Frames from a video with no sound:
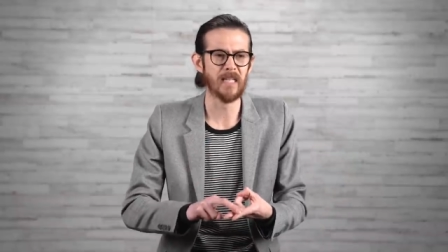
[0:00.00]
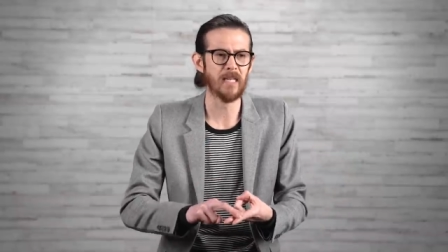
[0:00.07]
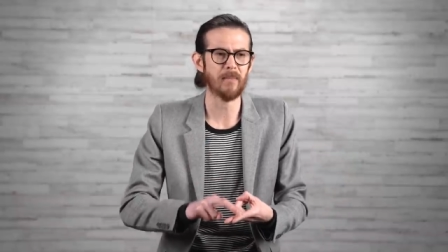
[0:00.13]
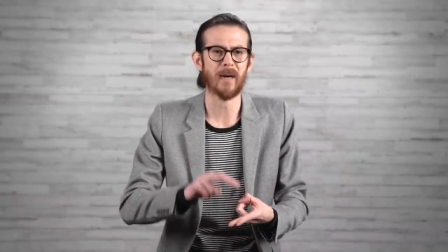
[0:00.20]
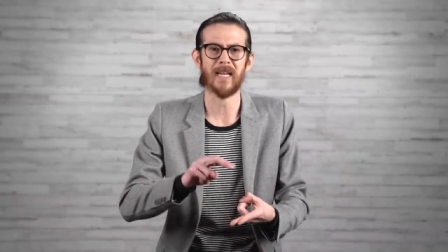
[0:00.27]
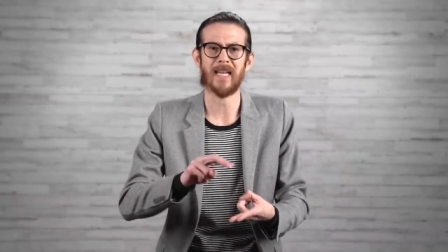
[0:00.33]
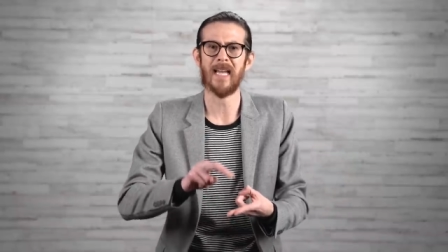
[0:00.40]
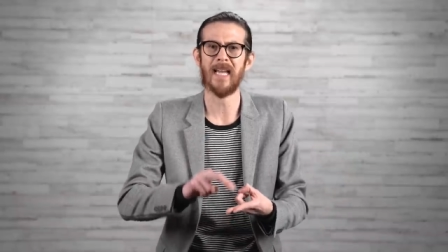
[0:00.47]

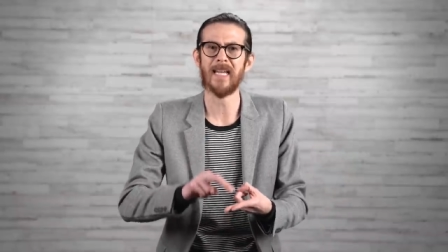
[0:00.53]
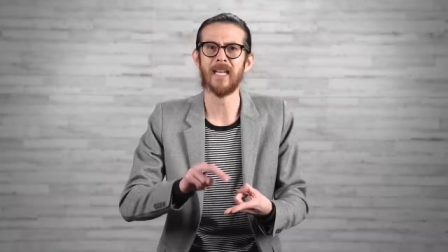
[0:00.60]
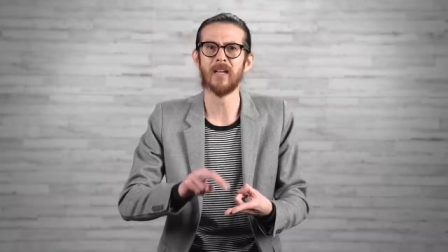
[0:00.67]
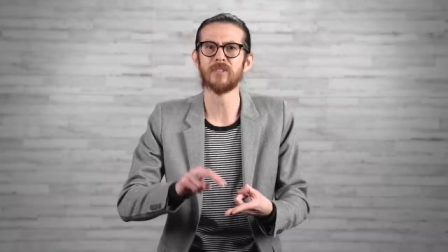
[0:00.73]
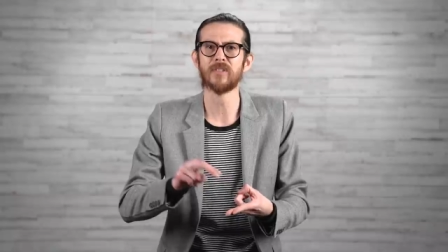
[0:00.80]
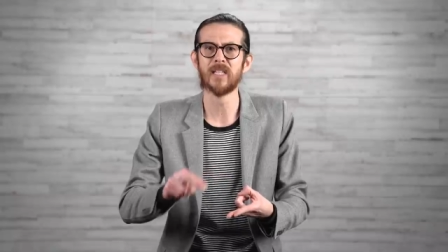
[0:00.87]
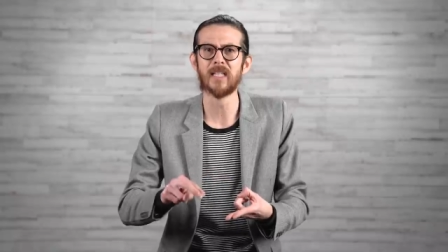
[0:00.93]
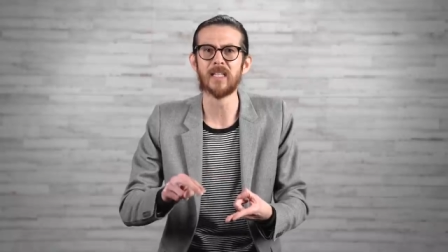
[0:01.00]
my
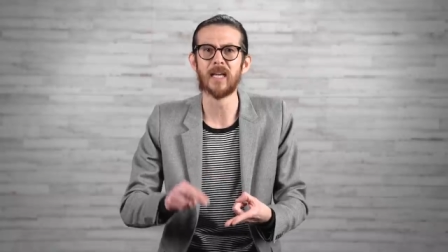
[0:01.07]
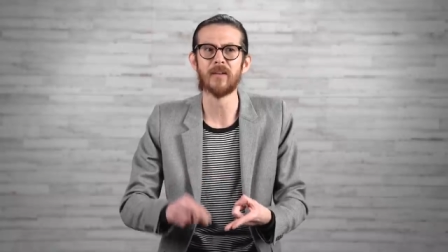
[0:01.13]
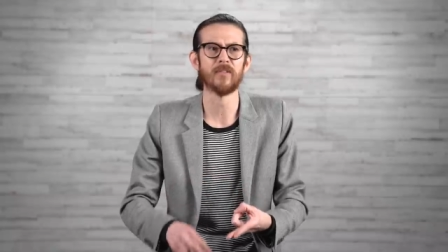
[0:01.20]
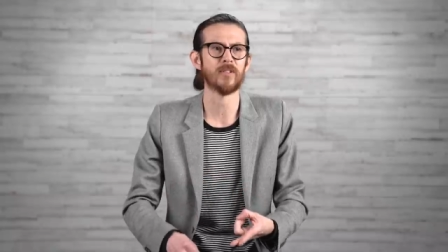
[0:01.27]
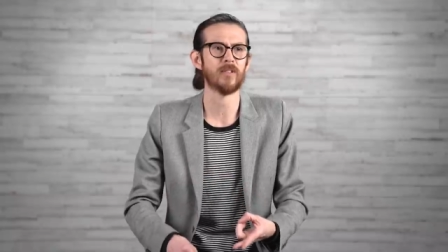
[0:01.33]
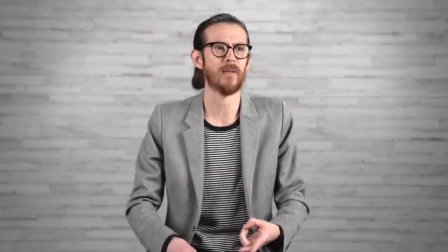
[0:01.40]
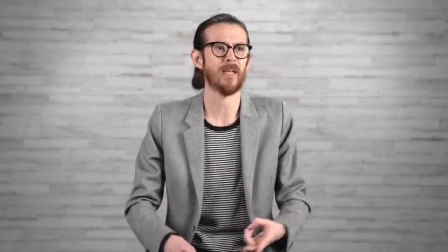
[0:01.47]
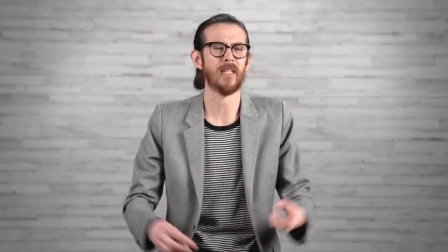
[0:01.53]
ALT
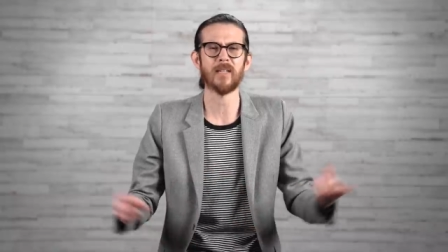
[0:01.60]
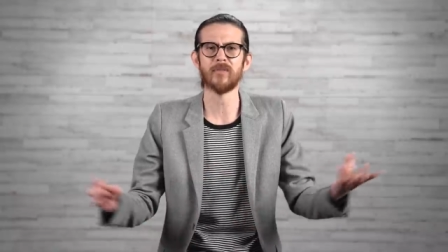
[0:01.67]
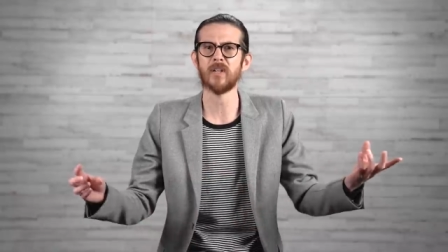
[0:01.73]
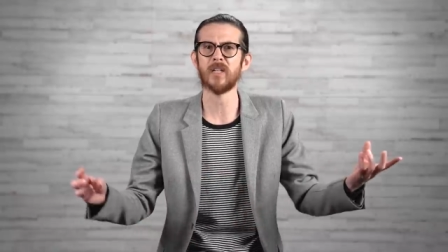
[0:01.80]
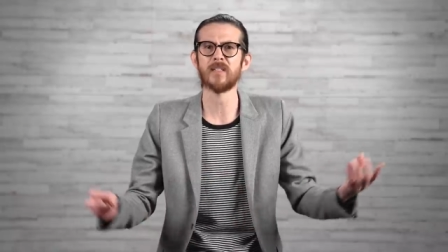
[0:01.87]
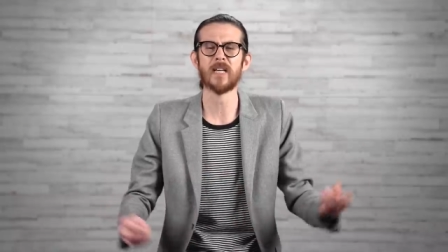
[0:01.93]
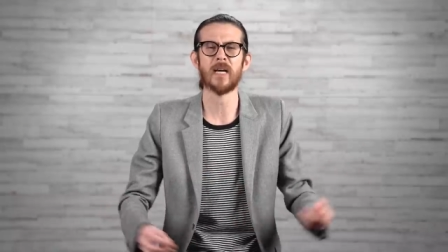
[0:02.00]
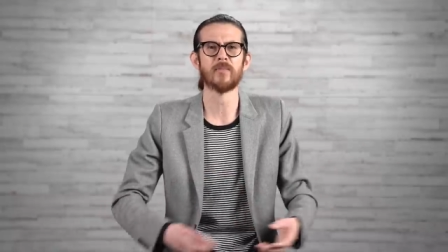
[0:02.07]
levels, my liver
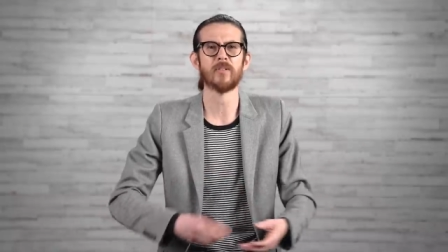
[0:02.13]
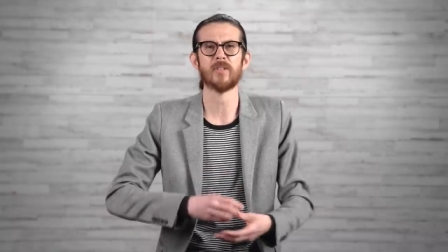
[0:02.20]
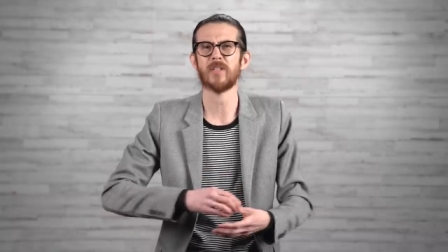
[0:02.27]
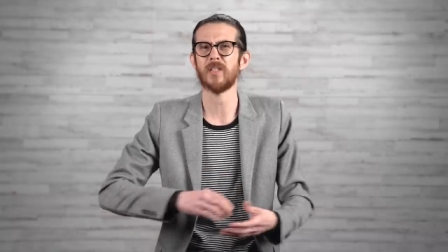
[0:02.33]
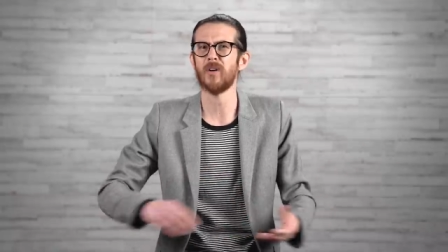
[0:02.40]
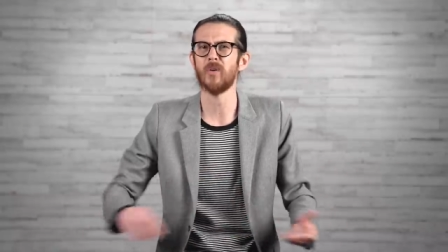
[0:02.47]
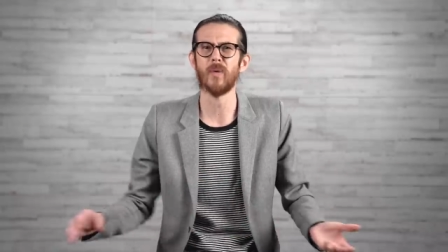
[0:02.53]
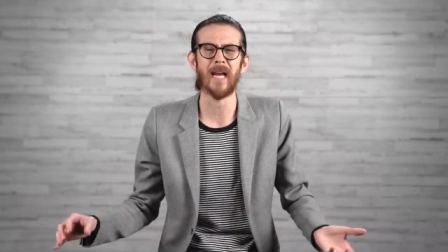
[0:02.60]
enzymes are
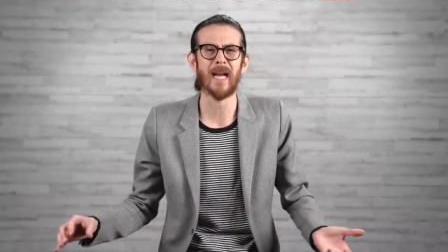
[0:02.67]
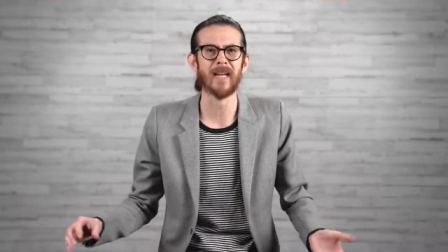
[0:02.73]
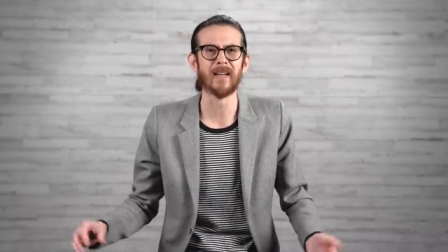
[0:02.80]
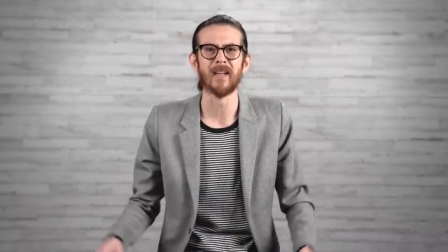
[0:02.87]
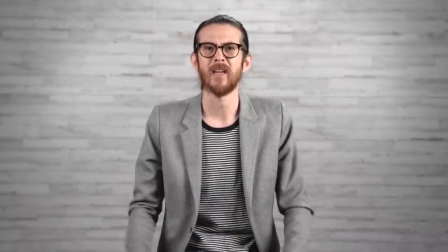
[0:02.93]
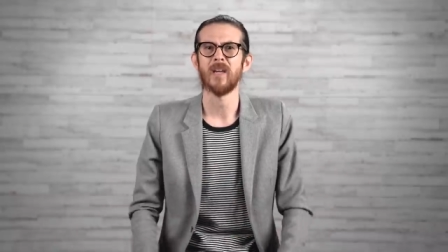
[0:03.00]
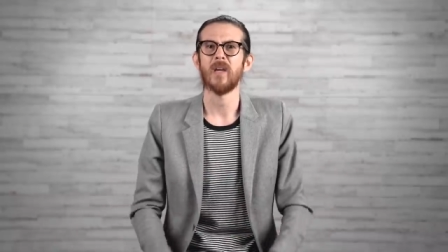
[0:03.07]
still whack.